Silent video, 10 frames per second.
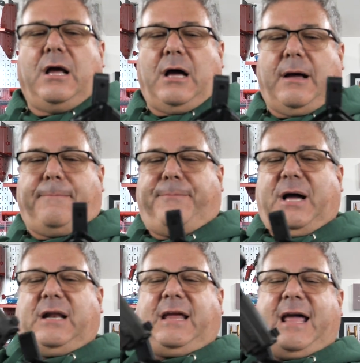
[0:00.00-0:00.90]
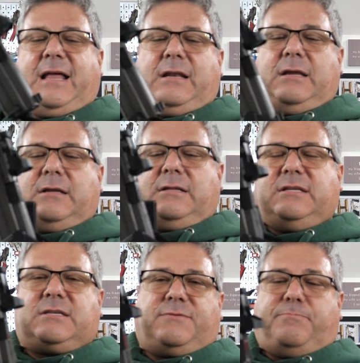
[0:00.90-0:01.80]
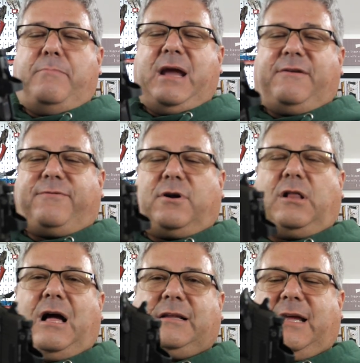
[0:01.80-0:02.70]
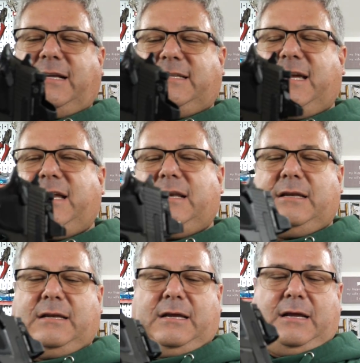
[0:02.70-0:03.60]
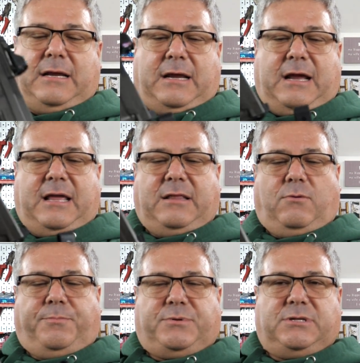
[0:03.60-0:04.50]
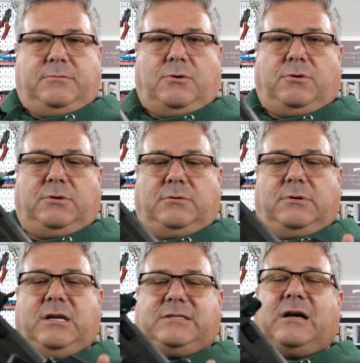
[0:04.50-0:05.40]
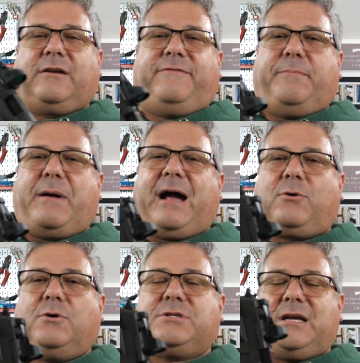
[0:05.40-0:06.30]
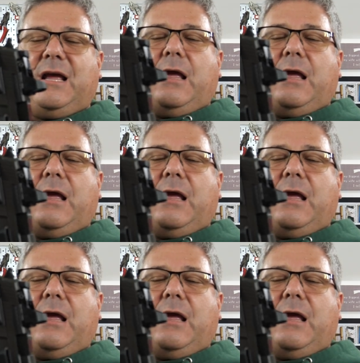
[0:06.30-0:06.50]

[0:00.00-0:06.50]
But again, this is made for a Glock 19, and whoops, hold on, it's not going to fit backwards.